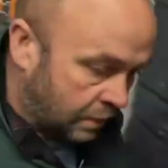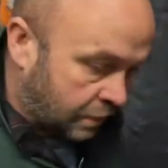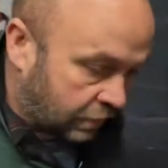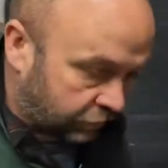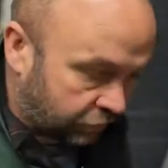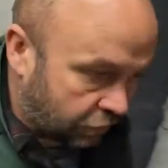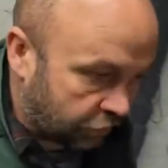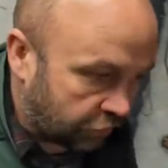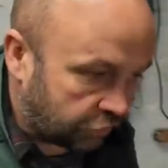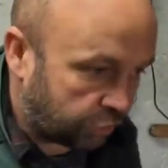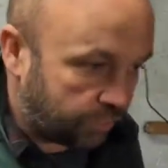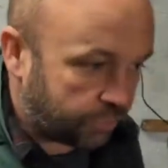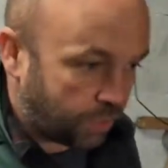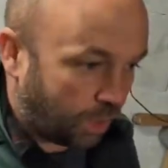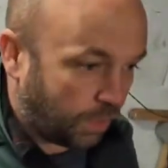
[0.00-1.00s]
As long as
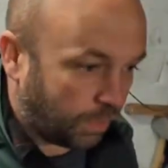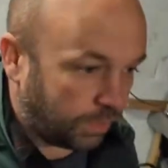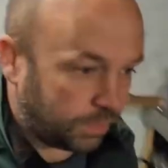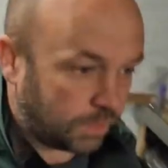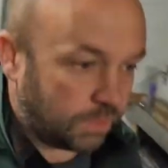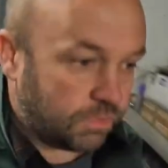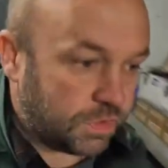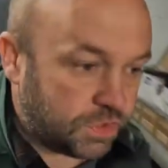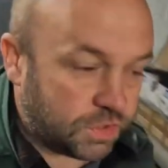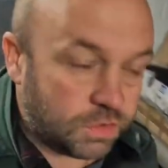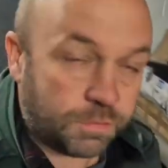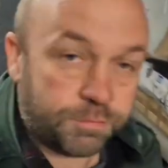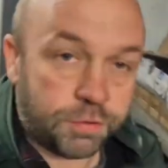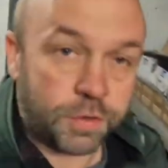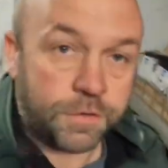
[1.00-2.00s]
we've got the
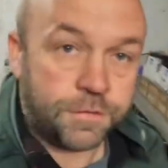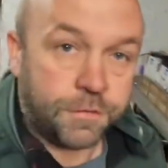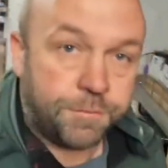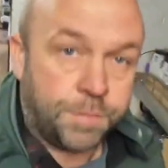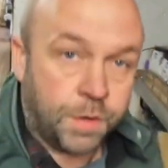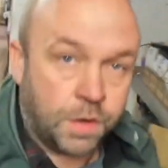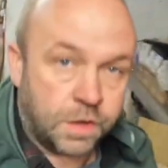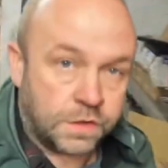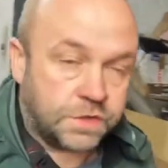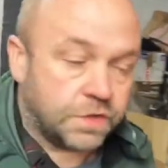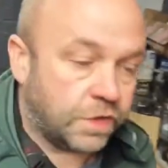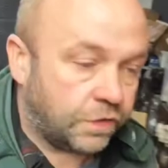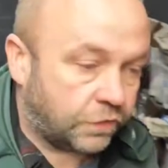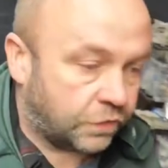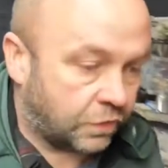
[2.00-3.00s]
original proof of
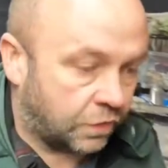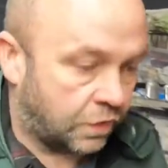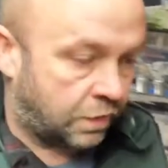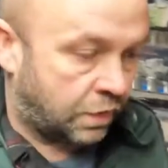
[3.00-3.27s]
purchase,